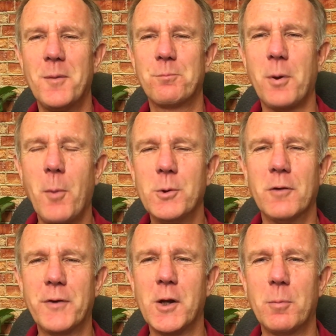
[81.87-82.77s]
promote
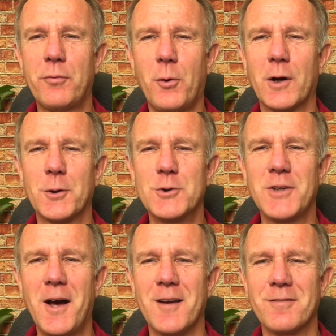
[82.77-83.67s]
your video before it goes
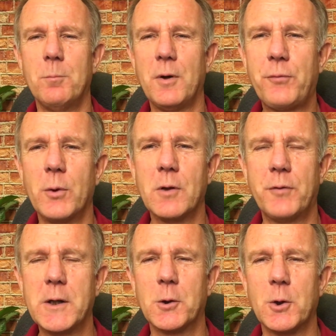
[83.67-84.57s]
live. Before your
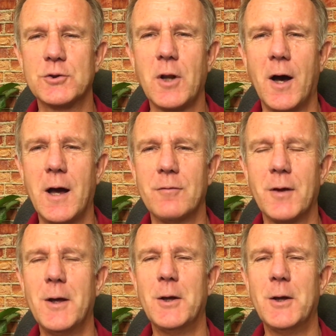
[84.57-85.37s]
video goes live,